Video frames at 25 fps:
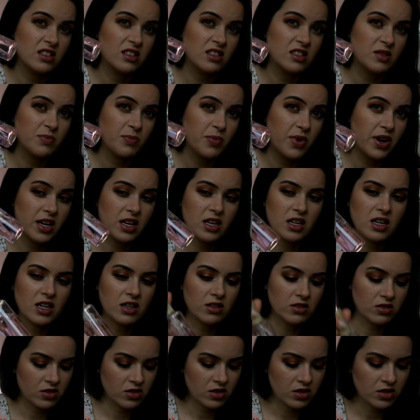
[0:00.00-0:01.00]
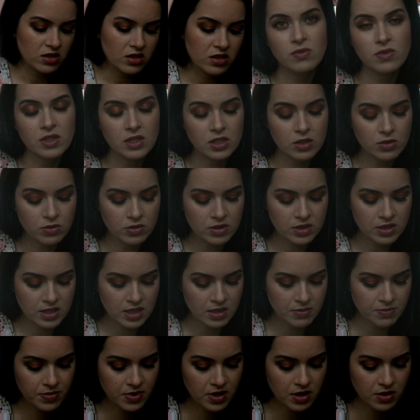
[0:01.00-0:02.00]
to spray it out. So it's a really good
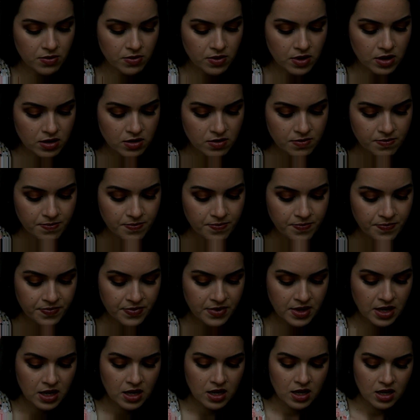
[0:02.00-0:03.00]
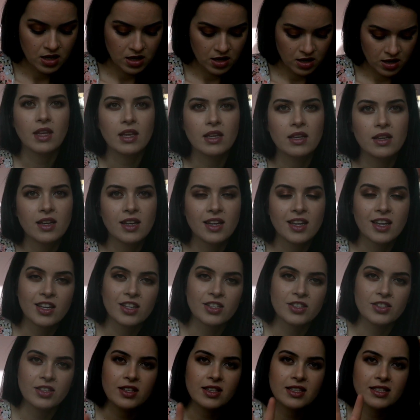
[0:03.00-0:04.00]
tip, that one.
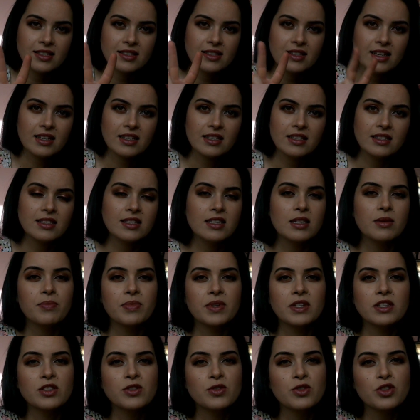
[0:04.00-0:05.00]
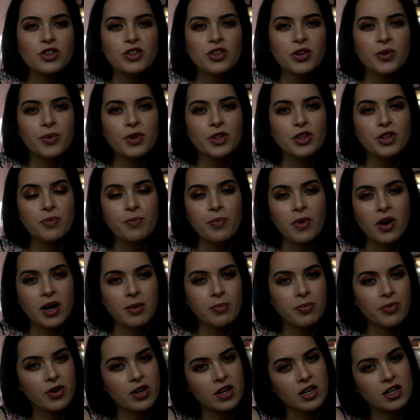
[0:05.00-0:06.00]
So the second tip is, you know, when you buy
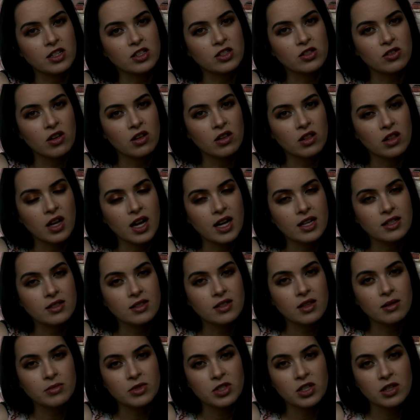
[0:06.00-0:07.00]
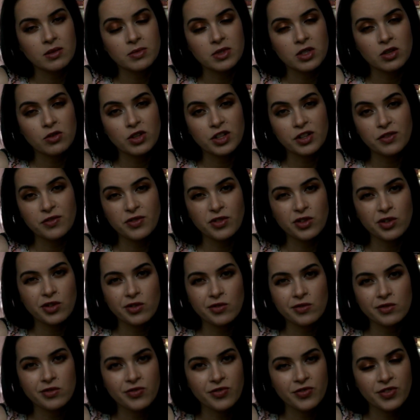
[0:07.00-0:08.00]
products online, sometimes they'll give you
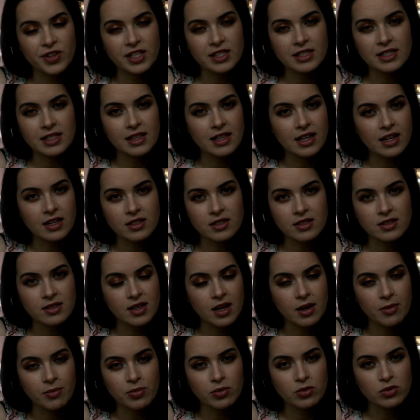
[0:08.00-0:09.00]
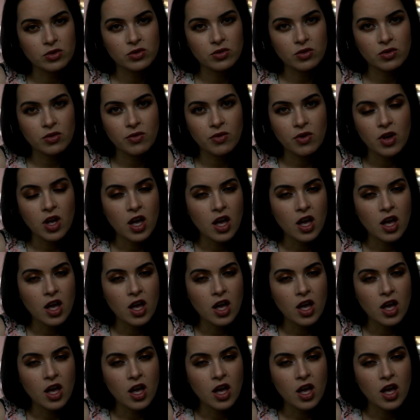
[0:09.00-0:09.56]
free deluxe samples or